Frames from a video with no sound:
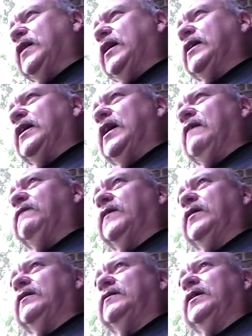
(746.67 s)
taken off
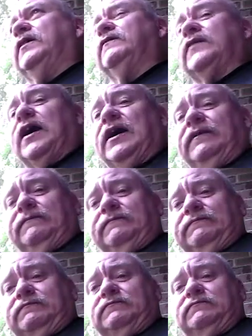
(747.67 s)
and he's gotten
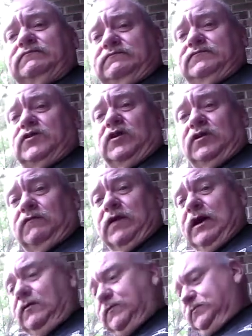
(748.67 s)
turned
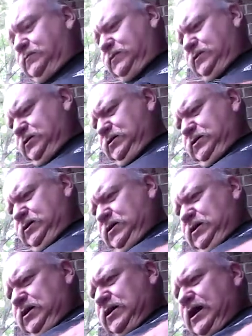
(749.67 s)
around
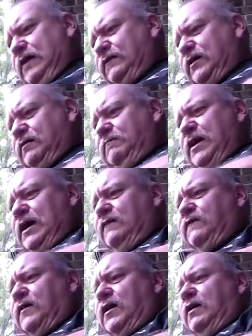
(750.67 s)
and hasn't come back
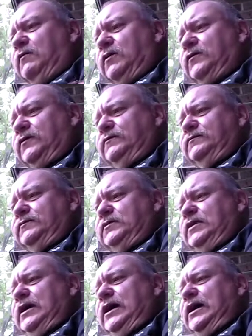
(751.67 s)
for hours.
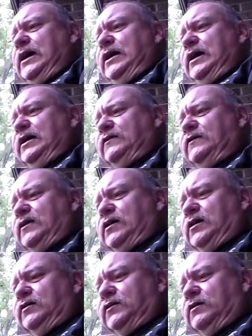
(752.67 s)
And I kind of got stuck
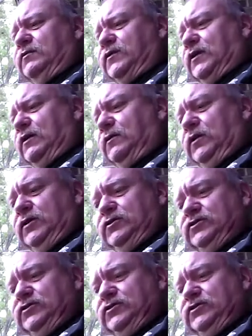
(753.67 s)
out there without lunch.